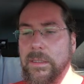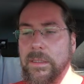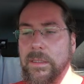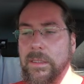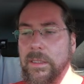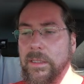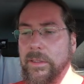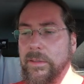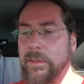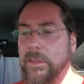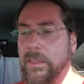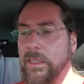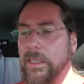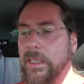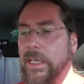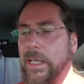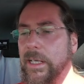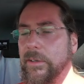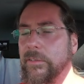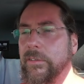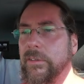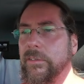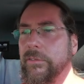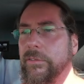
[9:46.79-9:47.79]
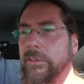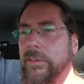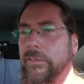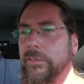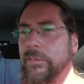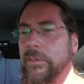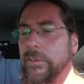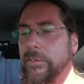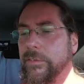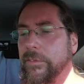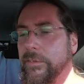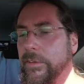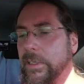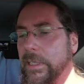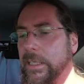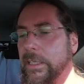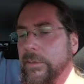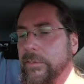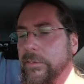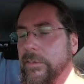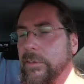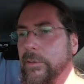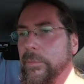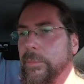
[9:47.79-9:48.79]
I think
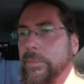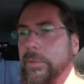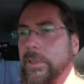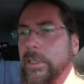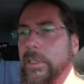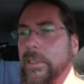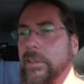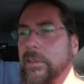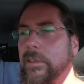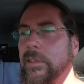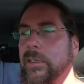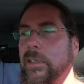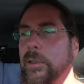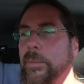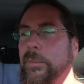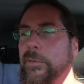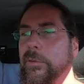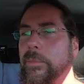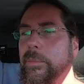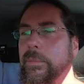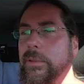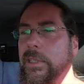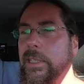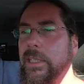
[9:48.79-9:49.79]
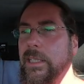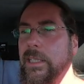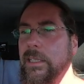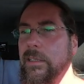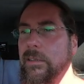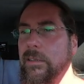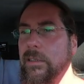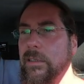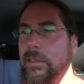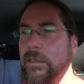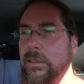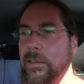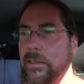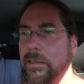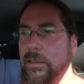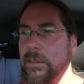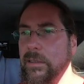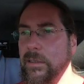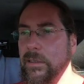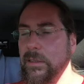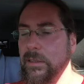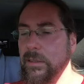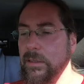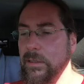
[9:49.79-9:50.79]
155 should be the top speed.
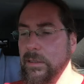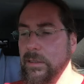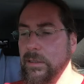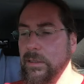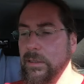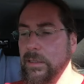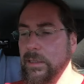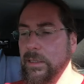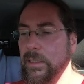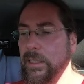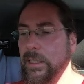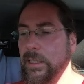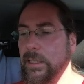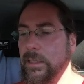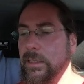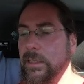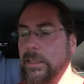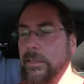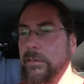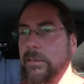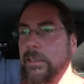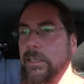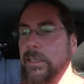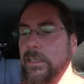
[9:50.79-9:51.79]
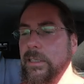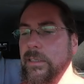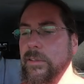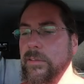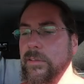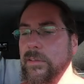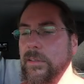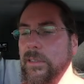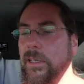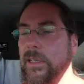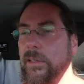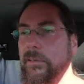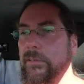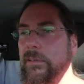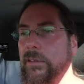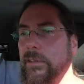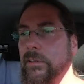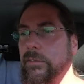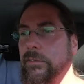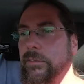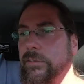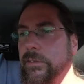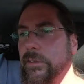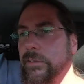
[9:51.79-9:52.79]
Yeah, there it is,
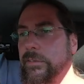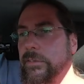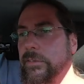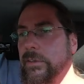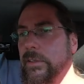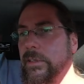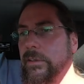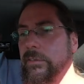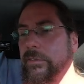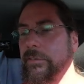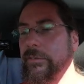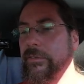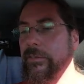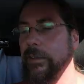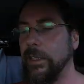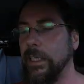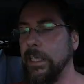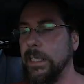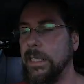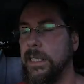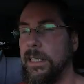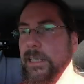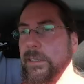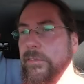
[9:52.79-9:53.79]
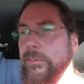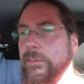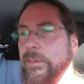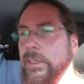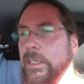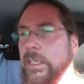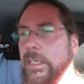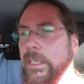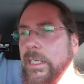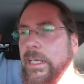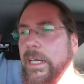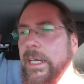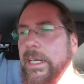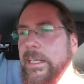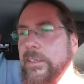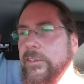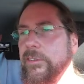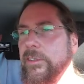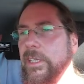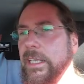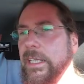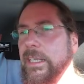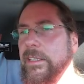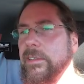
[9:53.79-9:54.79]
155. I
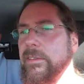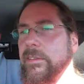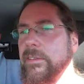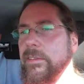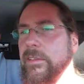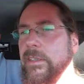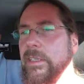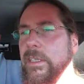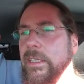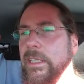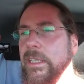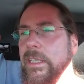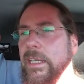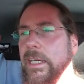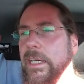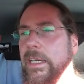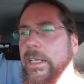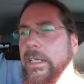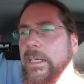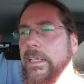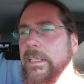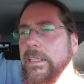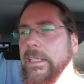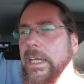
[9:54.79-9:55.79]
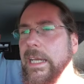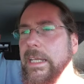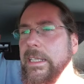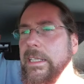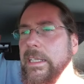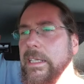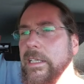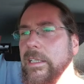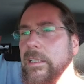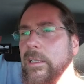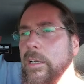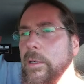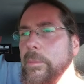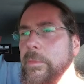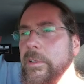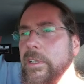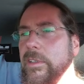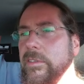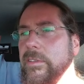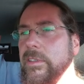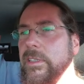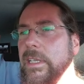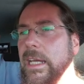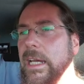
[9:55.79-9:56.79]
checked 90
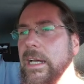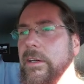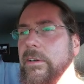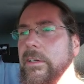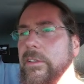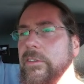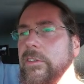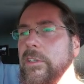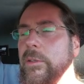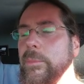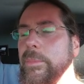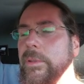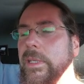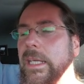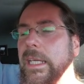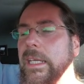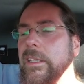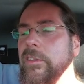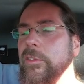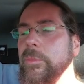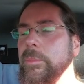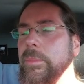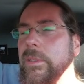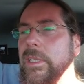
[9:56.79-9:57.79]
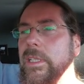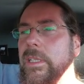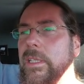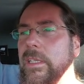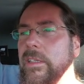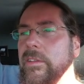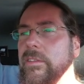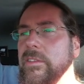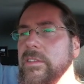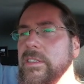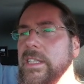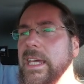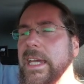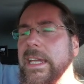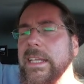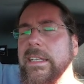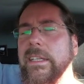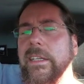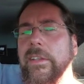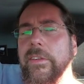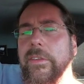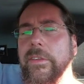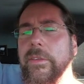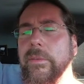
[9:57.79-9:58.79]
kilometers an hour GPS speed is
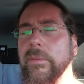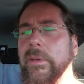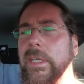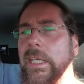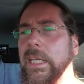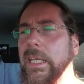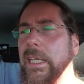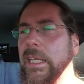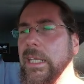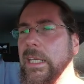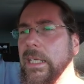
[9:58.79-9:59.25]
93,